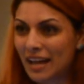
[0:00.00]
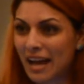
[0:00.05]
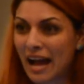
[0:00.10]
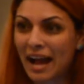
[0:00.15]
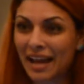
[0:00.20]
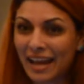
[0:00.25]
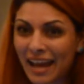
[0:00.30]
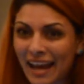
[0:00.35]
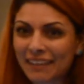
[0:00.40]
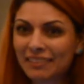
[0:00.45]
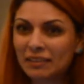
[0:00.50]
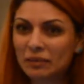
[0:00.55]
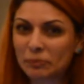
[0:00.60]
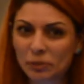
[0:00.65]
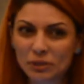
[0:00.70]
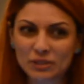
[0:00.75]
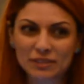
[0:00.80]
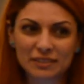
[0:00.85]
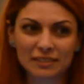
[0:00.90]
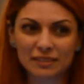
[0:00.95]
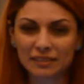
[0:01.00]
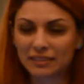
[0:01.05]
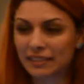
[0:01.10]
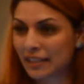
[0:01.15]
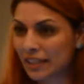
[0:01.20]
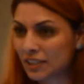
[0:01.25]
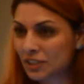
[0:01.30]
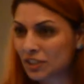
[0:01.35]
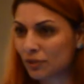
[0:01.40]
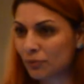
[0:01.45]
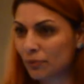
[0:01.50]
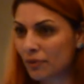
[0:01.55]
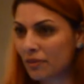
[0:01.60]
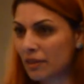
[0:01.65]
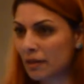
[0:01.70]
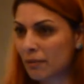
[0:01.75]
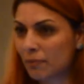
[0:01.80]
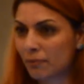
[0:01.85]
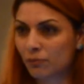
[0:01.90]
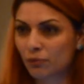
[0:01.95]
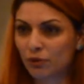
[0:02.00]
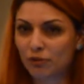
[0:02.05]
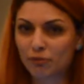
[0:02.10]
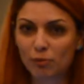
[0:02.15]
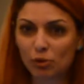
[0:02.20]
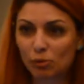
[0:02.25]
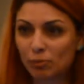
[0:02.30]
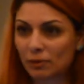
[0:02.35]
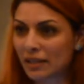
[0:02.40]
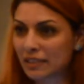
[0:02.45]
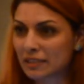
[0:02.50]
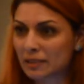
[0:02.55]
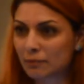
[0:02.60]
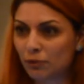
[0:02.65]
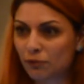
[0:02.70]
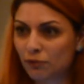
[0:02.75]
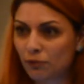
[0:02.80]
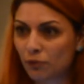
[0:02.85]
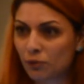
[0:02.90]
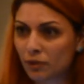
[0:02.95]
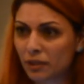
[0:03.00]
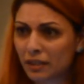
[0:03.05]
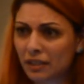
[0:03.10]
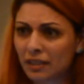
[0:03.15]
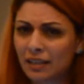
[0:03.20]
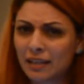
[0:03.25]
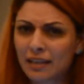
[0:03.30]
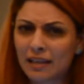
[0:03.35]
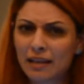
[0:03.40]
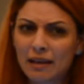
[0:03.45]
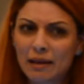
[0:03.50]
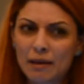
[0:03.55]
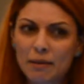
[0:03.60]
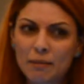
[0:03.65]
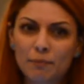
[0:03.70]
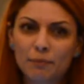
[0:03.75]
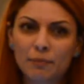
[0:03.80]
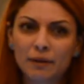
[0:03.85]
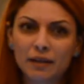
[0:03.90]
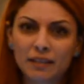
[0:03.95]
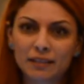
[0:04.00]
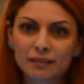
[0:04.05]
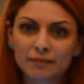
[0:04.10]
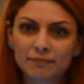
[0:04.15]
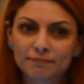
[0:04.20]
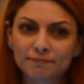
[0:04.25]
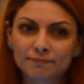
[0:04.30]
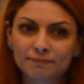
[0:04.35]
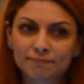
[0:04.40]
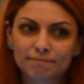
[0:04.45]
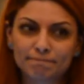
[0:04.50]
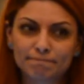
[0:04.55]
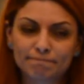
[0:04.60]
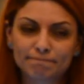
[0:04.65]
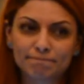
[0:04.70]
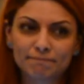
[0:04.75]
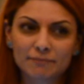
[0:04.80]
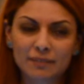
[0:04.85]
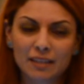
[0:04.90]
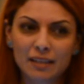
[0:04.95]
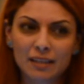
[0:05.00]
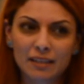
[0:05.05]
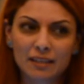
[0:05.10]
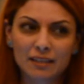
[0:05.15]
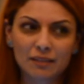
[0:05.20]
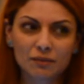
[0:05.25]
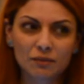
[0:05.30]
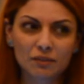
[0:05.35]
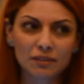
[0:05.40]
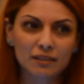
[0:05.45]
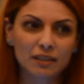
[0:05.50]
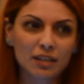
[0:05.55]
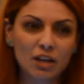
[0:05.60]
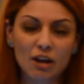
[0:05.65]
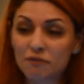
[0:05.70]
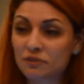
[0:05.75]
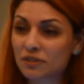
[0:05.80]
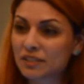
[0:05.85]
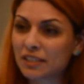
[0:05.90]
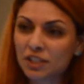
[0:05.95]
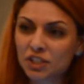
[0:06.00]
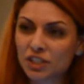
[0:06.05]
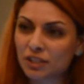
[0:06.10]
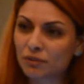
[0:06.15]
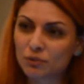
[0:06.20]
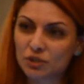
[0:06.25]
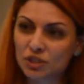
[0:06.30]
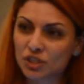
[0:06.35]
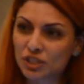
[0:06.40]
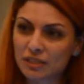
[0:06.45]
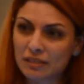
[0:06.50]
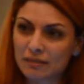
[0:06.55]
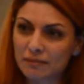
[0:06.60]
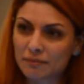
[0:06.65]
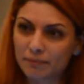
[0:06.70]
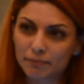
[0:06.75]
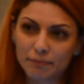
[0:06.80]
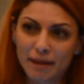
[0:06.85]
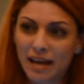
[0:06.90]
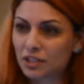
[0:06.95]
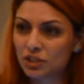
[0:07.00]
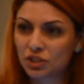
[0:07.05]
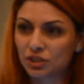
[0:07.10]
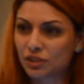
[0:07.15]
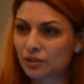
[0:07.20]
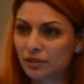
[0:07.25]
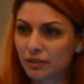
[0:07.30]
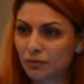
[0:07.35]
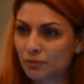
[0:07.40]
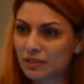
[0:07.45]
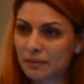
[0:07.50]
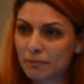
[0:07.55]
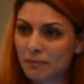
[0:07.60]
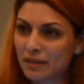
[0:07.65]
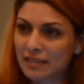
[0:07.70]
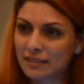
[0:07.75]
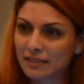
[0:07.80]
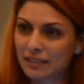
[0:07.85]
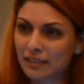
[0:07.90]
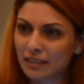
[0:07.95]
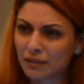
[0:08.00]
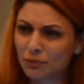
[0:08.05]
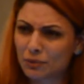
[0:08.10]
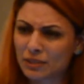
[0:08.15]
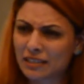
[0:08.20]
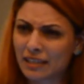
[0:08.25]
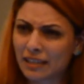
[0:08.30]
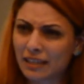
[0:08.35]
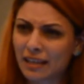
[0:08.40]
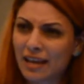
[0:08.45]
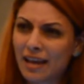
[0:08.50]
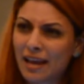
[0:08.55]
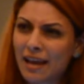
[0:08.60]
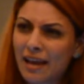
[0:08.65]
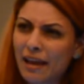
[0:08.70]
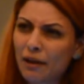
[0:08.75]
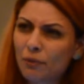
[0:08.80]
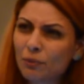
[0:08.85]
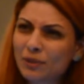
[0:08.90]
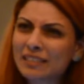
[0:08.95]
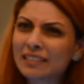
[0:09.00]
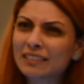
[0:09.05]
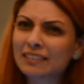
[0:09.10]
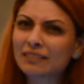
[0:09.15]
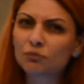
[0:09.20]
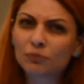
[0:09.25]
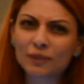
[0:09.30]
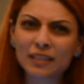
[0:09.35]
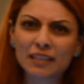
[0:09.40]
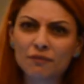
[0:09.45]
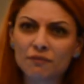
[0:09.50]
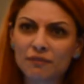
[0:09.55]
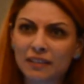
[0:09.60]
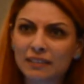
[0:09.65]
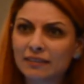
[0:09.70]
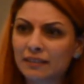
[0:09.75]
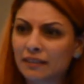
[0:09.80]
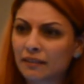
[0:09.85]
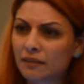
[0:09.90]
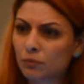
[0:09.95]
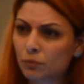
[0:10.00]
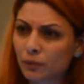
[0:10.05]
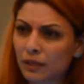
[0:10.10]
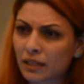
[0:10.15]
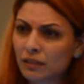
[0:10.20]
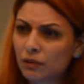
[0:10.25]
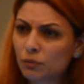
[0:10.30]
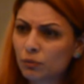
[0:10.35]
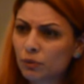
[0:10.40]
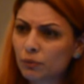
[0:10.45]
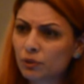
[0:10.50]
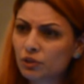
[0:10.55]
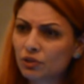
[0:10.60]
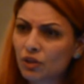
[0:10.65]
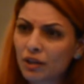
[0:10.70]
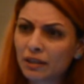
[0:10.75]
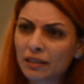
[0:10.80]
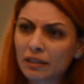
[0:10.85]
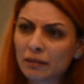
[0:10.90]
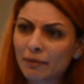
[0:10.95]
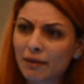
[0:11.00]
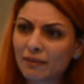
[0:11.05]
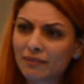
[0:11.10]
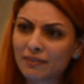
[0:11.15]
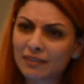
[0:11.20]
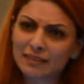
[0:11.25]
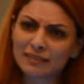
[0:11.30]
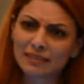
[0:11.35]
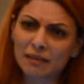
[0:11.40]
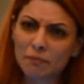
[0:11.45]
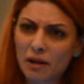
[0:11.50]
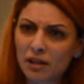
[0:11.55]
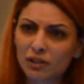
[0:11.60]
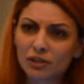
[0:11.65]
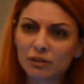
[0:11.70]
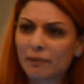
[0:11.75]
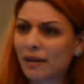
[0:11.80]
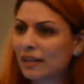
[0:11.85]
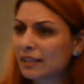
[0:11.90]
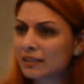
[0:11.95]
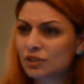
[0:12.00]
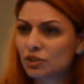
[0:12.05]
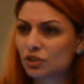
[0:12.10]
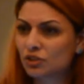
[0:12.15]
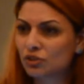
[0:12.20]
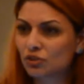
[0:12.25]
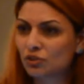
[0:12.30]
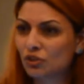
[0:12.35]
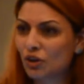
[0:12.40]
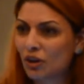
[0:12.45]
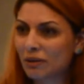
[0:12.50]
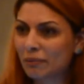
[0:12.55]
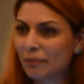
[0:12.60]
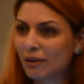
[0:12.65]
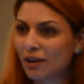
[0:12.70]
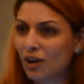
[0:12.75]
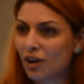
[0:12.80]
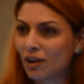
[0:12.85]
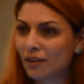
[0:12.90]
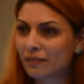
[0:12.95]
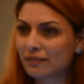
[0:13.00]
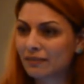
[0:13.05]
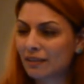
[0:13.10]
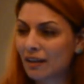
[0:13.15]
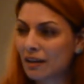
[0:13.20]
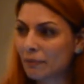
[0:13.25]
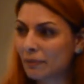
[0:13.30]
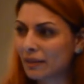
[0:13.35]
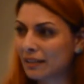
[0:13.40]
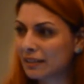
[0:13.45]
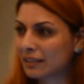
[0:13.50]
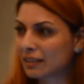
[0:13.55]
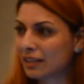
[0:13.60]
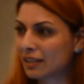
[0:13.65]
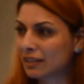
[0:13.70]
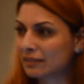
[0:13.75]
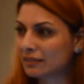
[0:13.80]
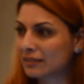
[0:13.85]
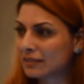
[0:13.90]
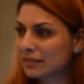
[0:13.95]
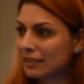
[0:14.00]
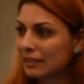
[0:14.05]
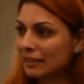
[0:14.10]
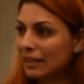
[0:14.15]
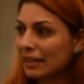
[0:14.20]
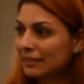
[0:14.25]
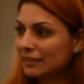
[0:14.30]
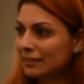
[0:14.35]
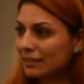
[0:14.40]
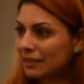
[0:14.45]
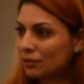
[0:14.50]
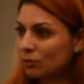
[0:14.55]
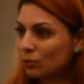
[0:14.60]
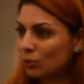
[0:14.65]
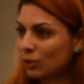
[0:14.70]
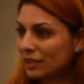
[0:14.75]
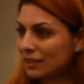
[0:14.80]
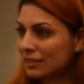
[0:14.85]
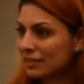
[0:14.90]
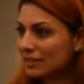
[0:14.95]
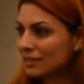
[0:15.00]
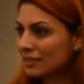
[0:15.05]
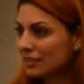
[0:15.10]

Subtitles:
I had a personal connection with them. We've mobilized before, but the conversation was just magical. It was amazing. It was like, it wasn't reinventing the wheel. We were talking about things that Malcolm X used to talk about all the time, and it got disconnected once,